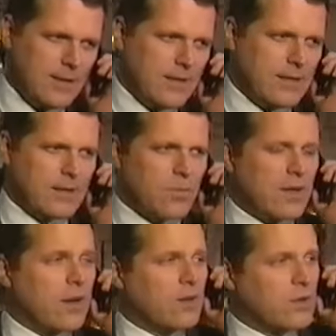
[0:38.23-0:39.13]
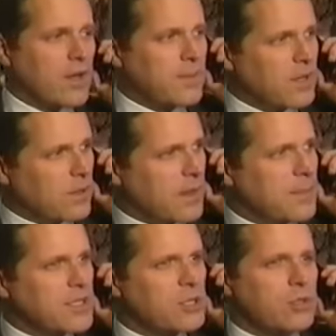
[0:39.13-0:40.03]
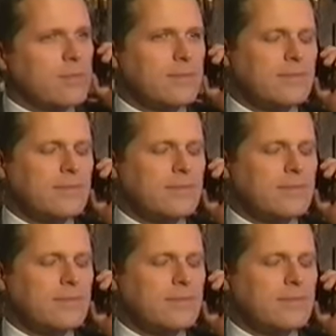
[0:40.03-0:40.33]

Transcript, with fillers: Uh, when are you coming home? I miss you.